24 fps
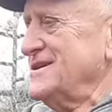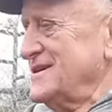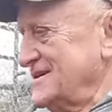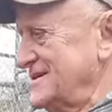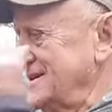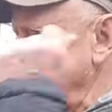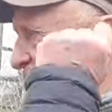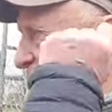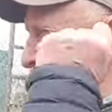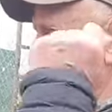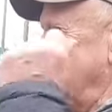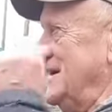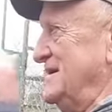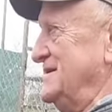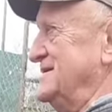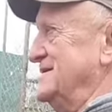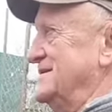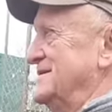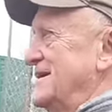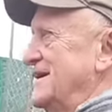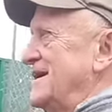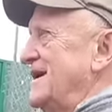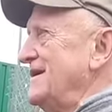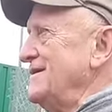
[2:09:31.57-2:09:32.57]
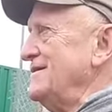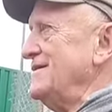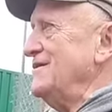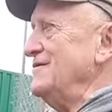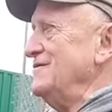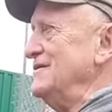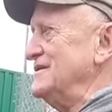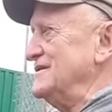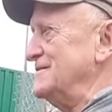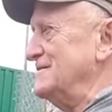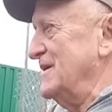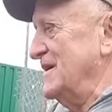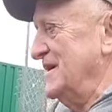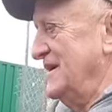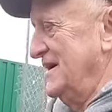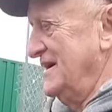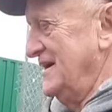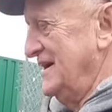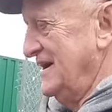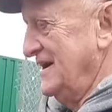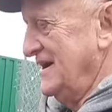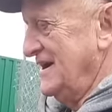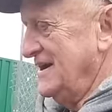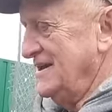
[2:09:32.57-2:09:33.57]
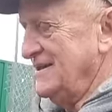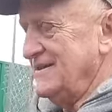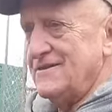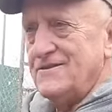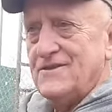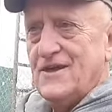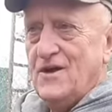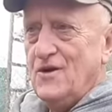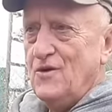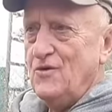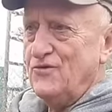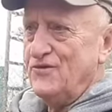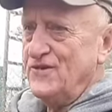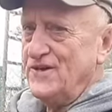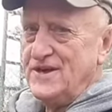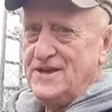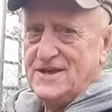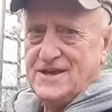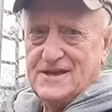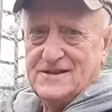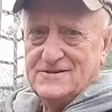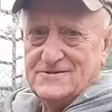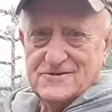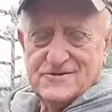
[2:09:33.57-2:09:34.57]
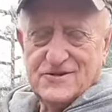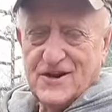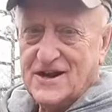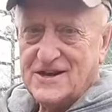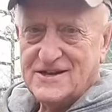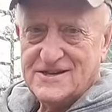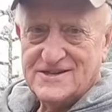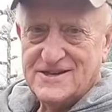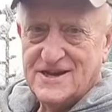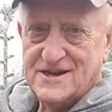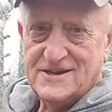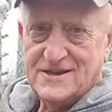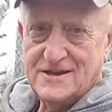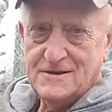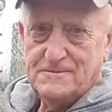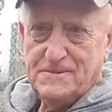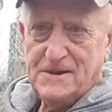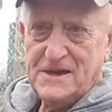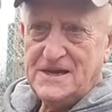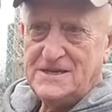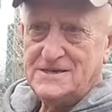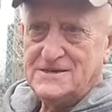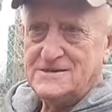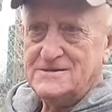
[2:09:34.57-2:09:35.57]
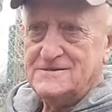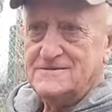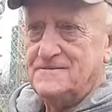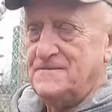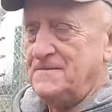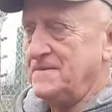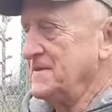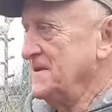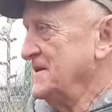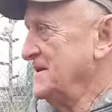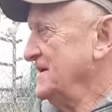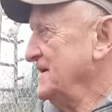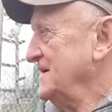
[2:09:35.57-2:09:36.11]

look at this pigeon, and I don't know this, but the whole thing is we're trying to sell you a pigeon,